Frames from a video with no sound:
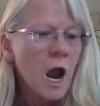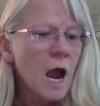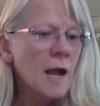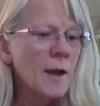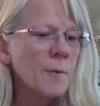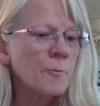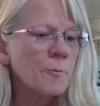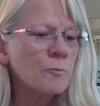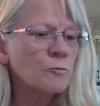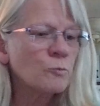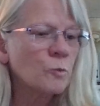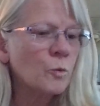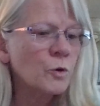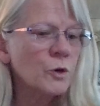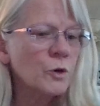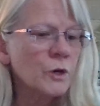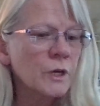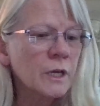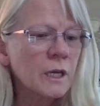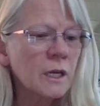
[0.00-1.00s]
I'm
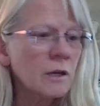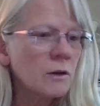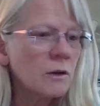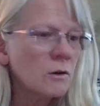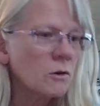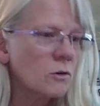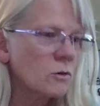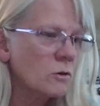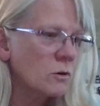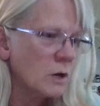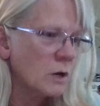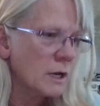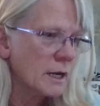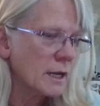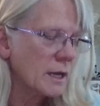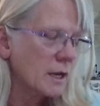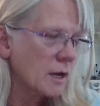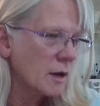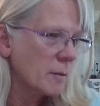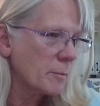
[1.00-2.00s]
working on
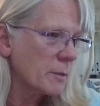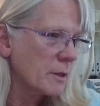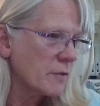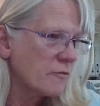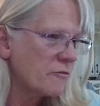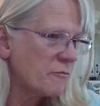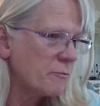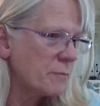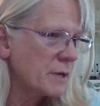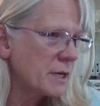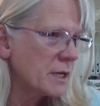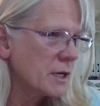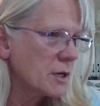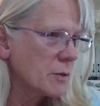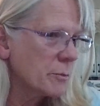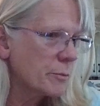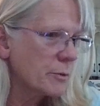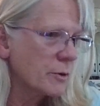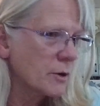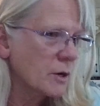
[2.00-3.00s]
a couple of
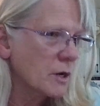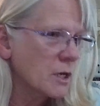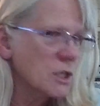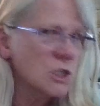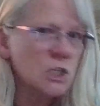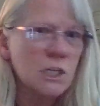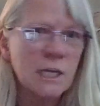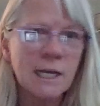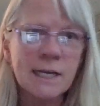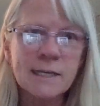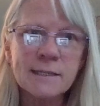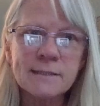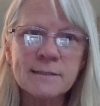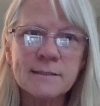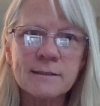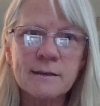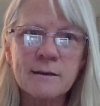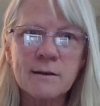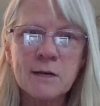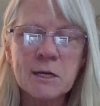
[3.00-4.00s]
big
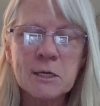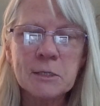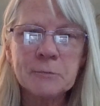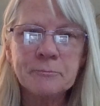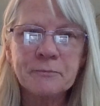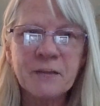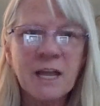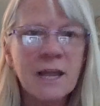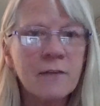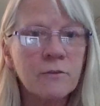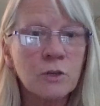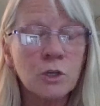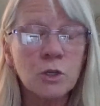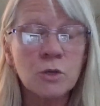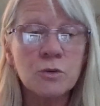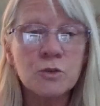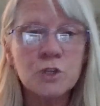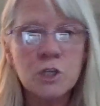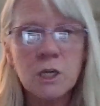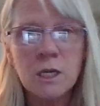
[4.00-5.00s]
projects. I have a
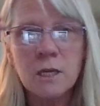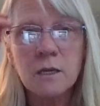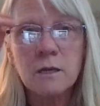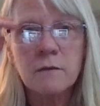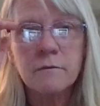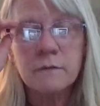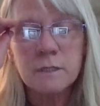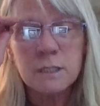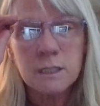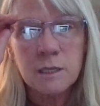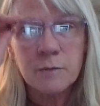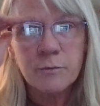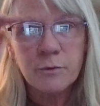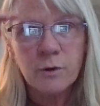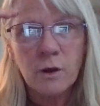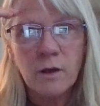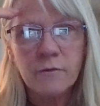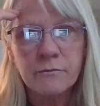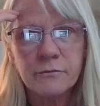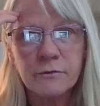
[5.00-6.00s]
huge canvas I
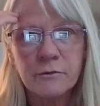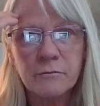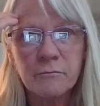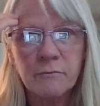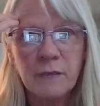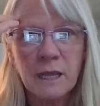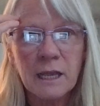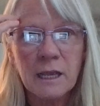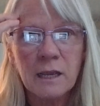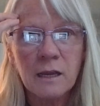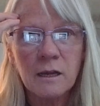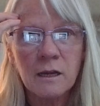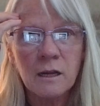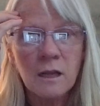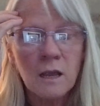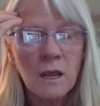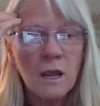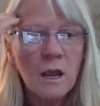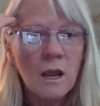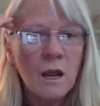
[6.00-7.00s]
brought from Maine
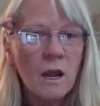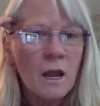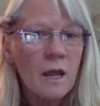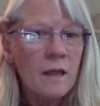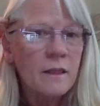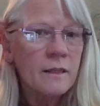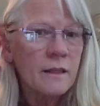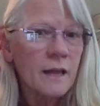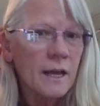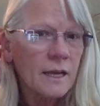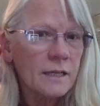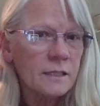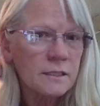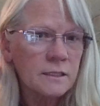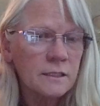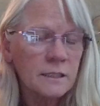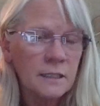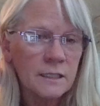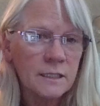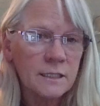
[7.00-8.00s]
that
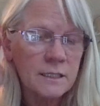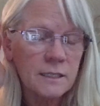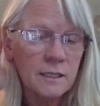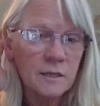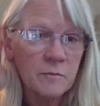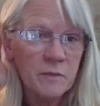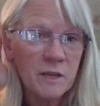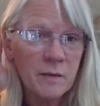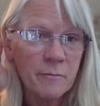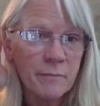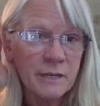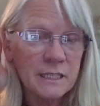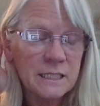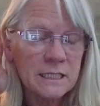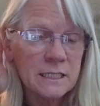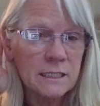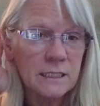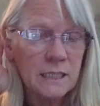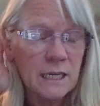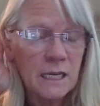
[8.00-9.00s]
is going to be a
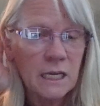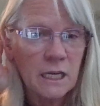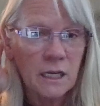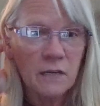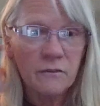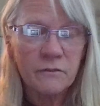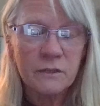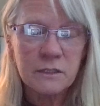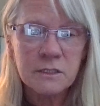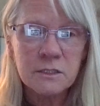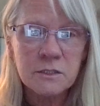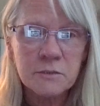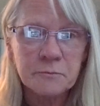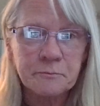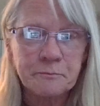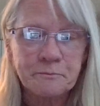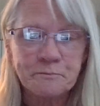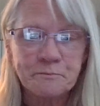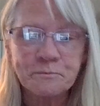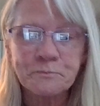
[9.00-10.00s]
busted canvas.